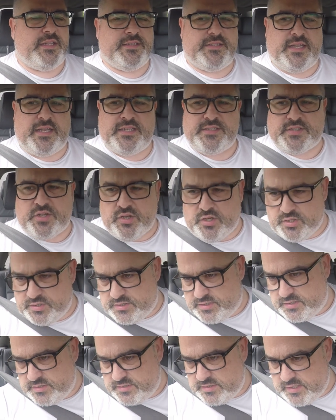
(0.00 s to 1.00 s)
that's good,
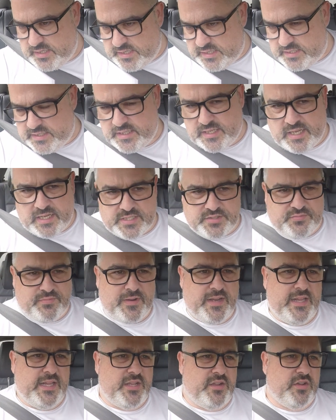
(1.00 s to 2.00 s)
that's
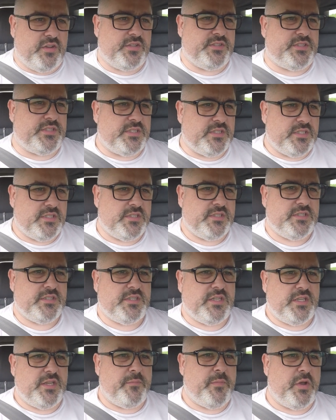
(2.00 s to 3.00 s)
really good
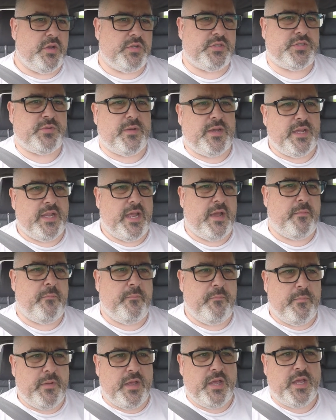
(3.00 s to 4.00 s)
on the motorway.
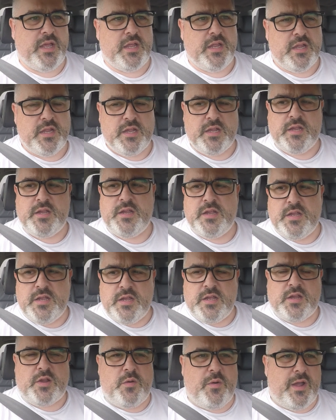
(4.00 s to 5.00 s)

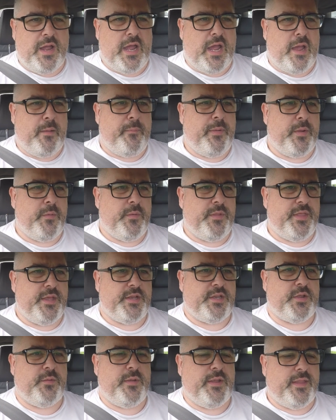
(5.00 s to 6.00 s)
I'm quite happy with
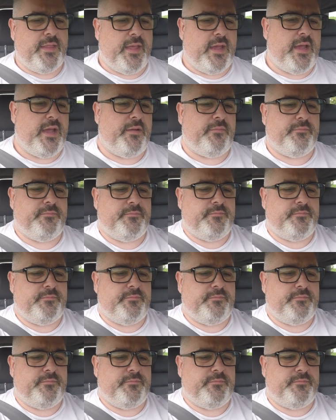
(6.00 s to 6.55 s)
it doing that.